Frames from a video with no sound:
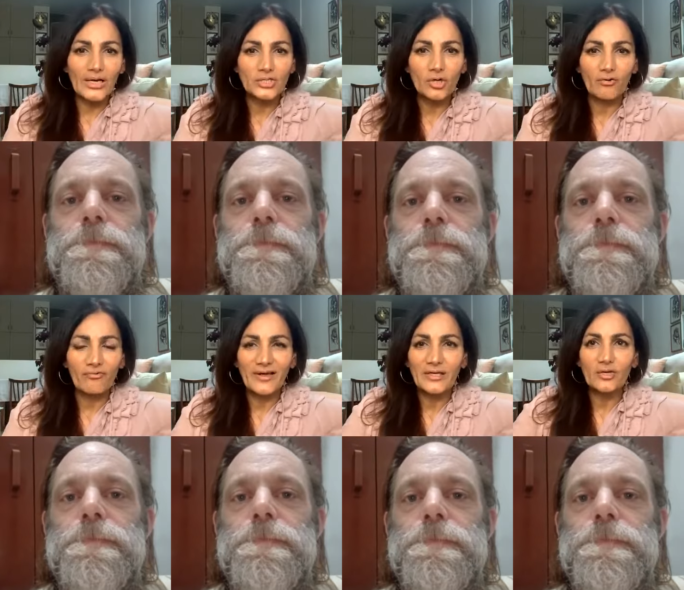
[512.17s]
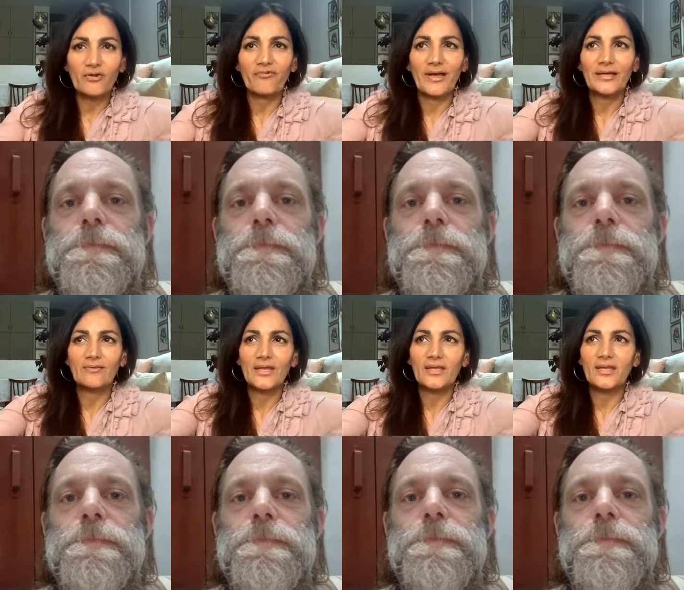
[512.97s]
Speaker 1: off, I don't know if I can then
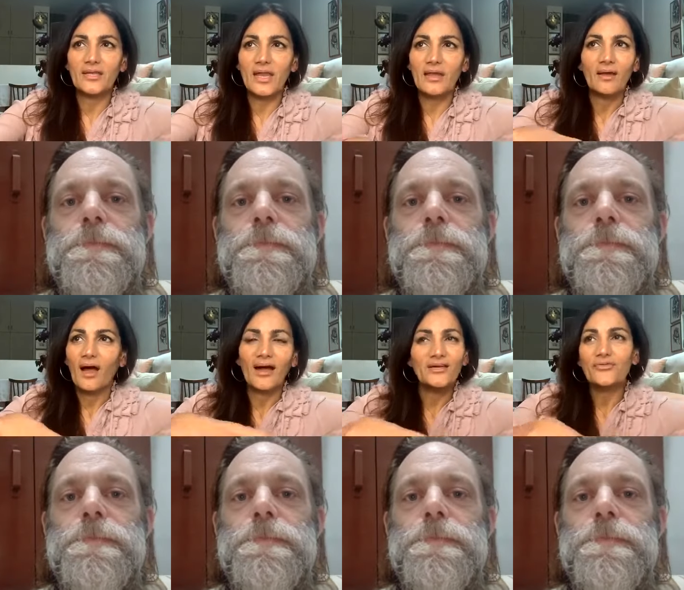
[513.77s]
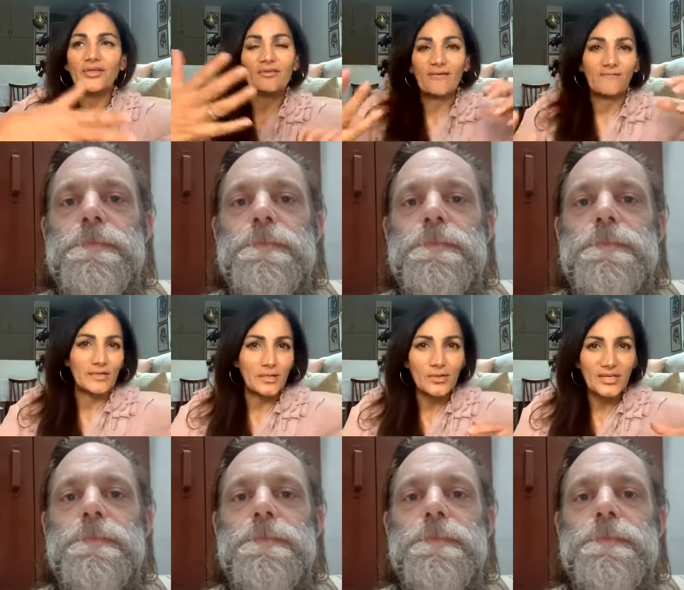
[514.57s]
sit. I don't think that video
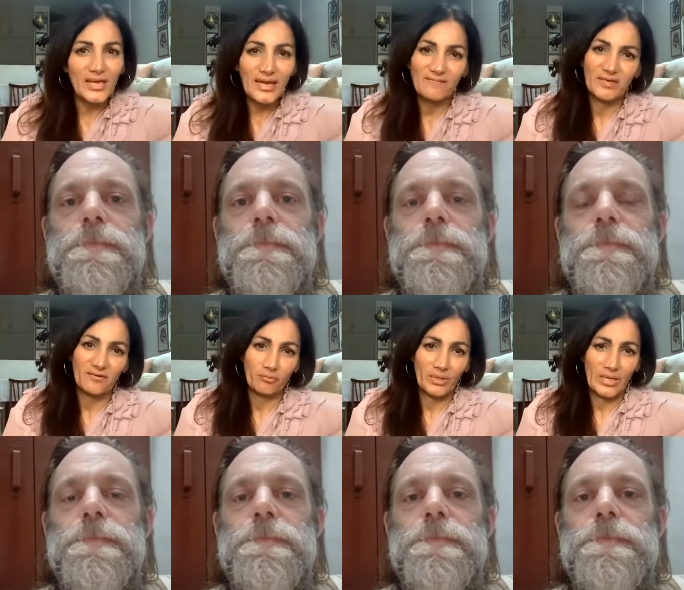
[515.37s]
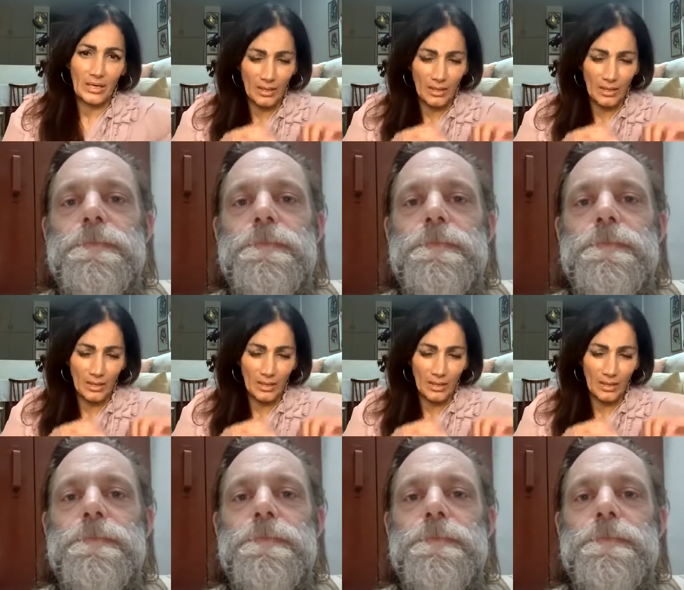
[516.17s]
saves if we get cut